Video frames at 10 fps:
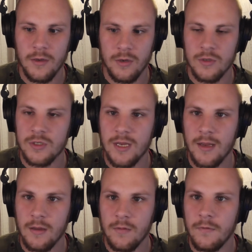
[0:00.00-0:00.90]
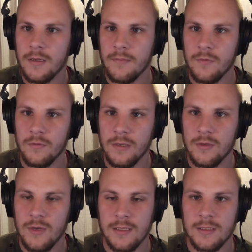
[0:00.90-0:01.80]
an understanding of what I'm doing
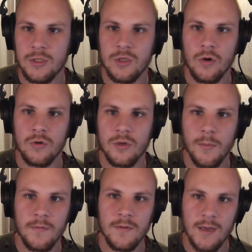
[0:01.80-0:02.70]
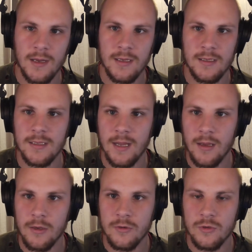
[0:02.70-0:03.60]
to actually show some of the techniques that I
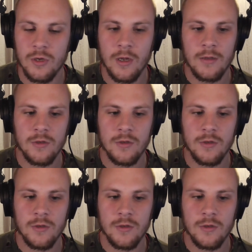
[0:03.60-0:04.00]
use